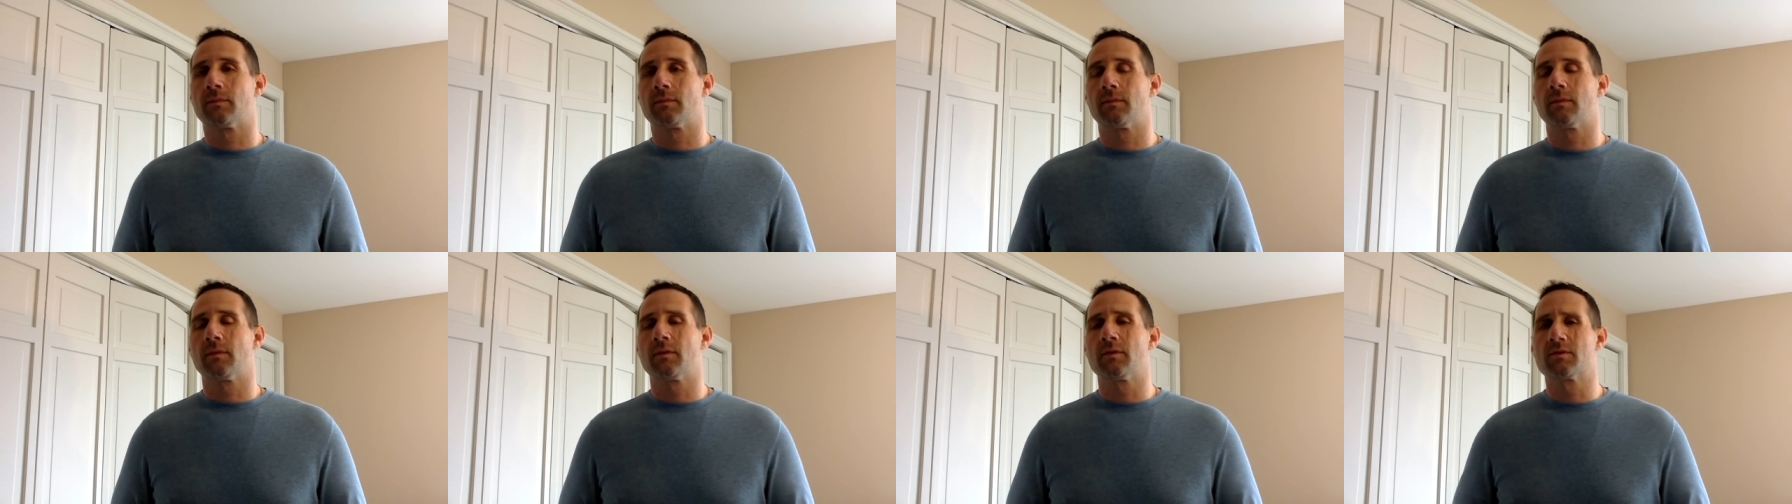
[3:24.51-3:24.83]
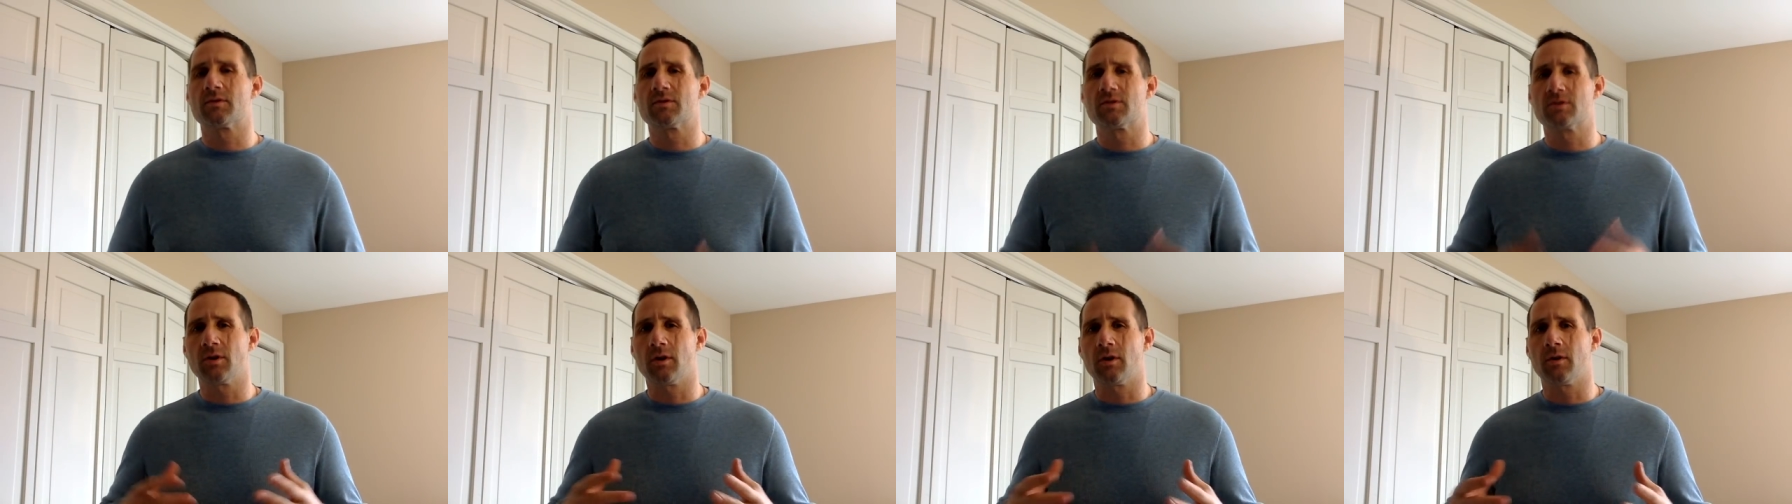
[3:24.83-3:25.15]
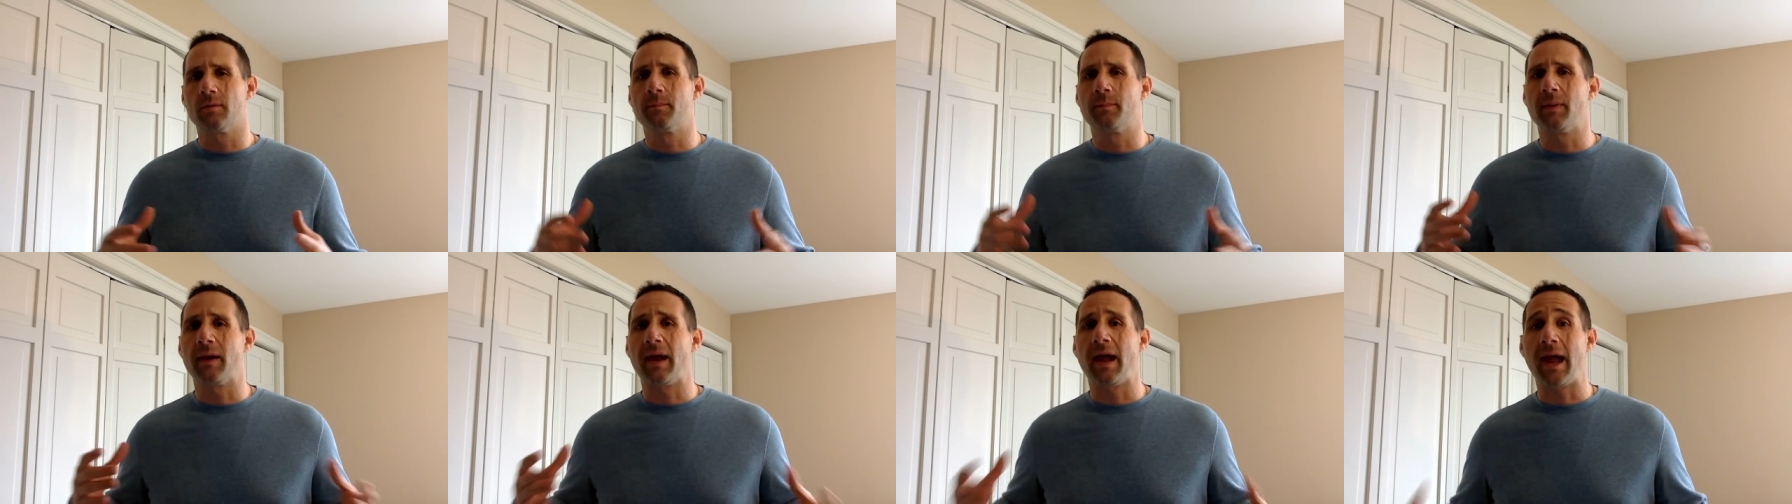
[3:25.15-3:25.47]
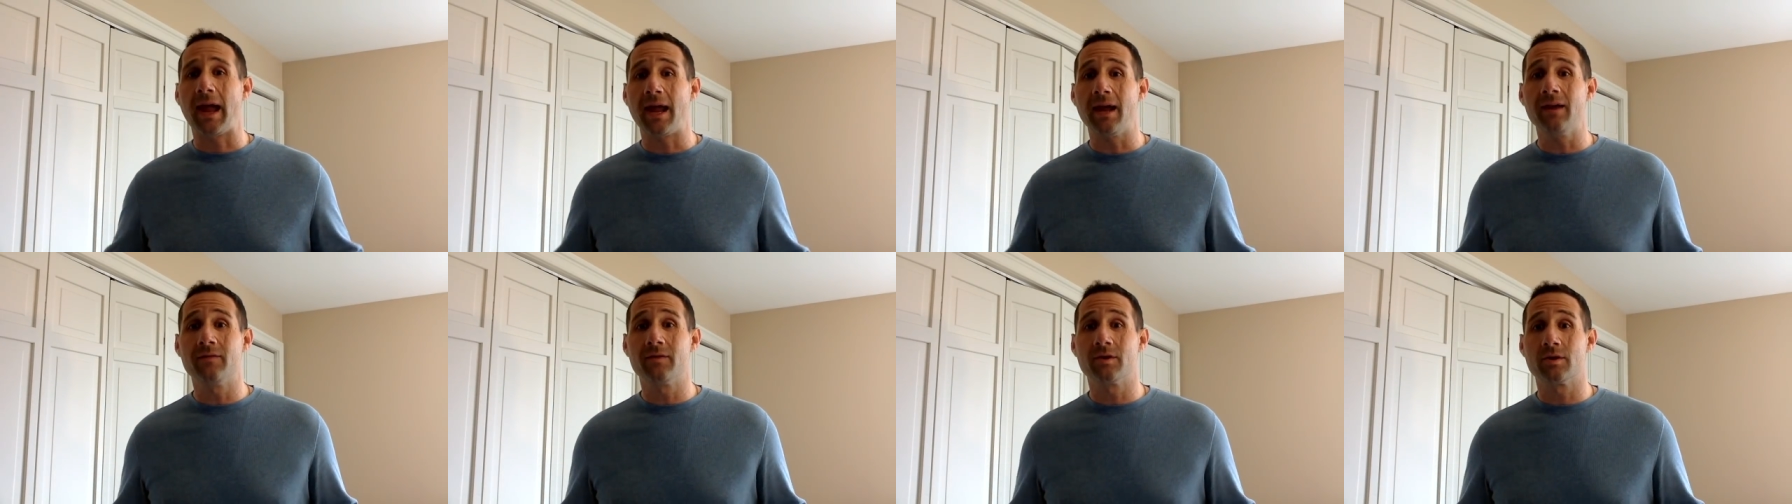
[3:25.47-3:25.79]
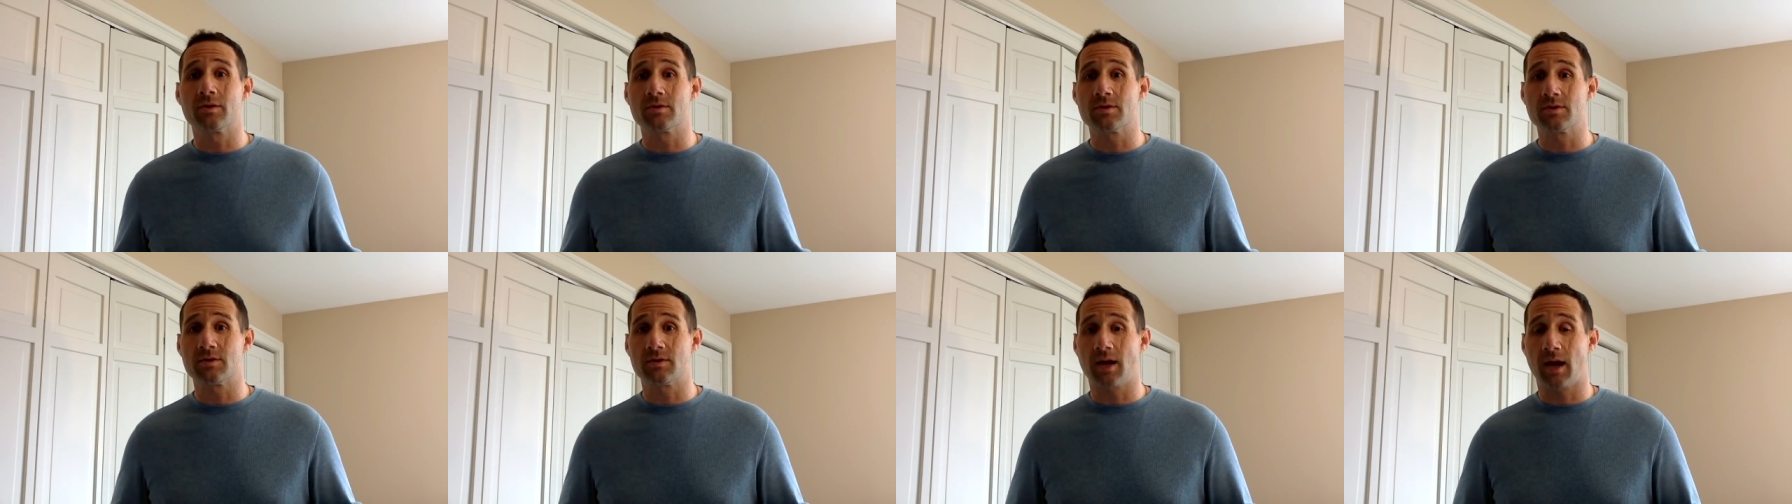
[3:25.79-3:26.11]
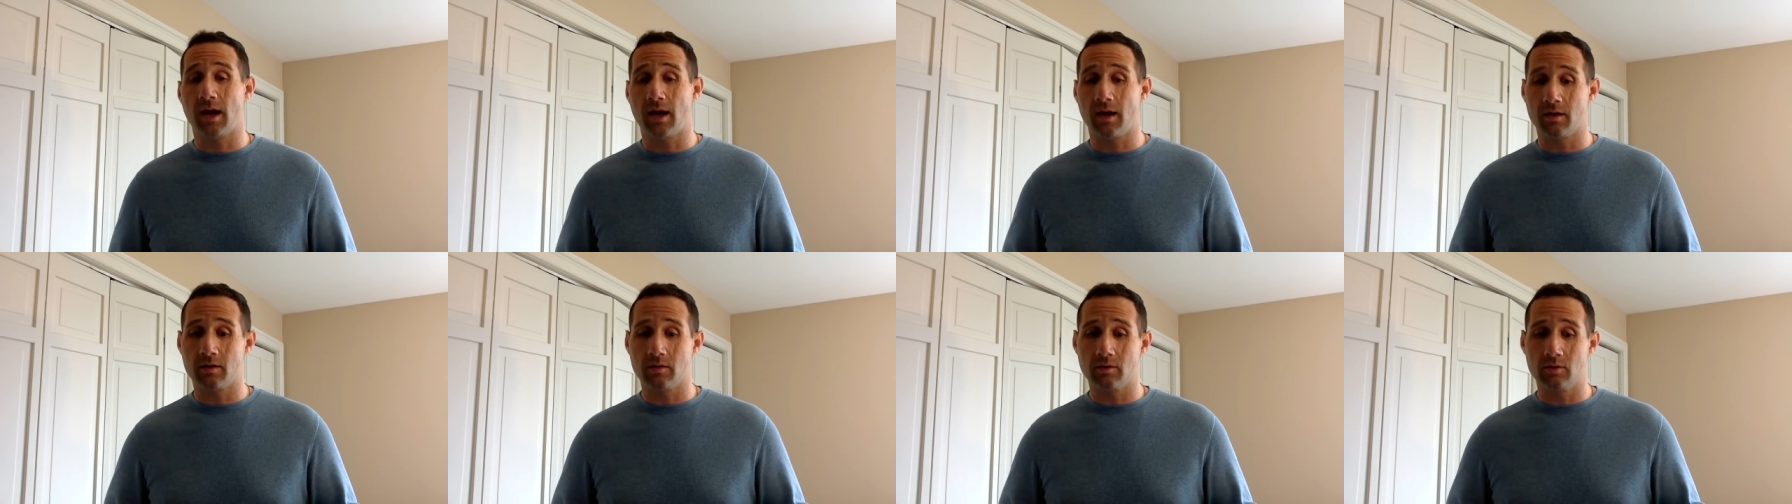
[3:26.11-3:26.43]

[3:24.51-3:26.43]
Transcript: there's certain behaviors that